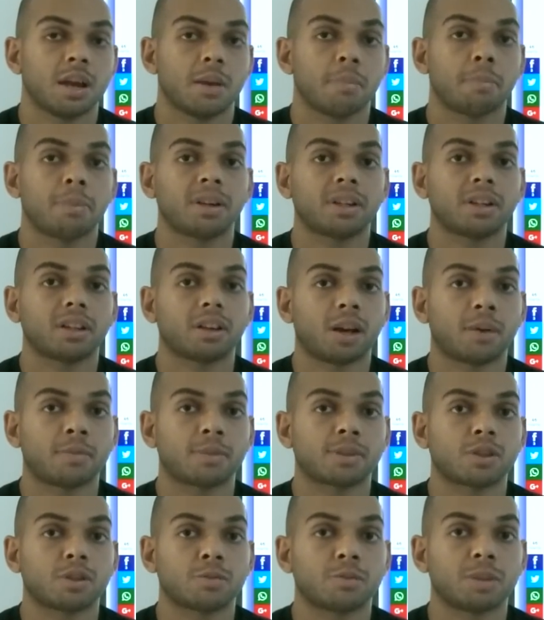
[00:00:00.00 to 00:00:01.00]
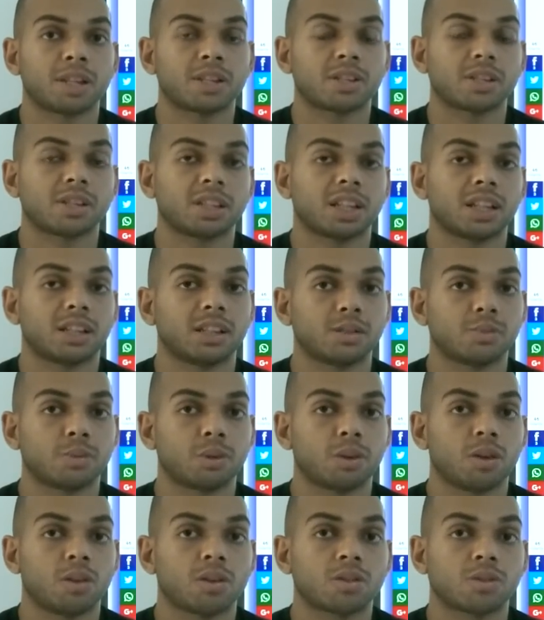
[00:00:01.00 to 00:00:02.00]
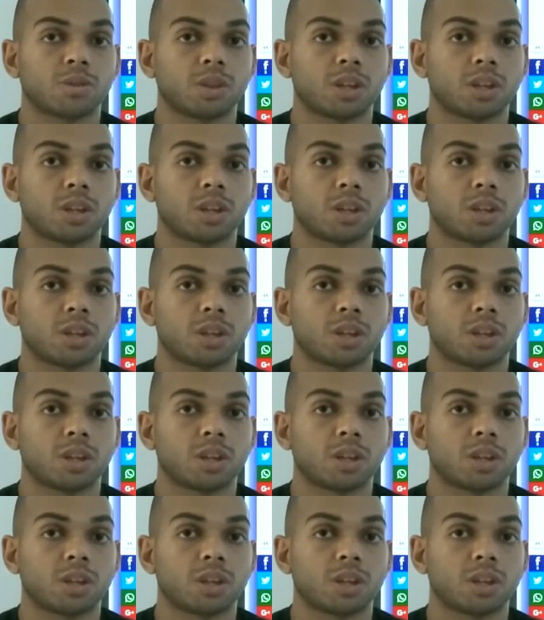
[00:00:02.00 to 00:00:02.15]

but Amazon mentioned that this will also